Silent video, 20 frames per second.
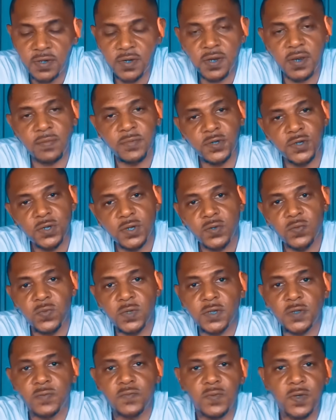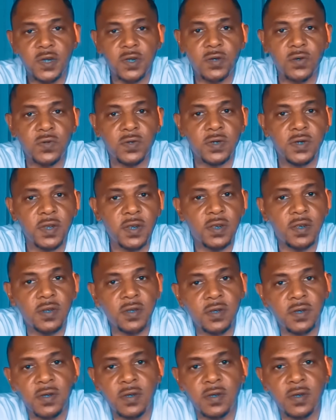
Coming to you with this video today,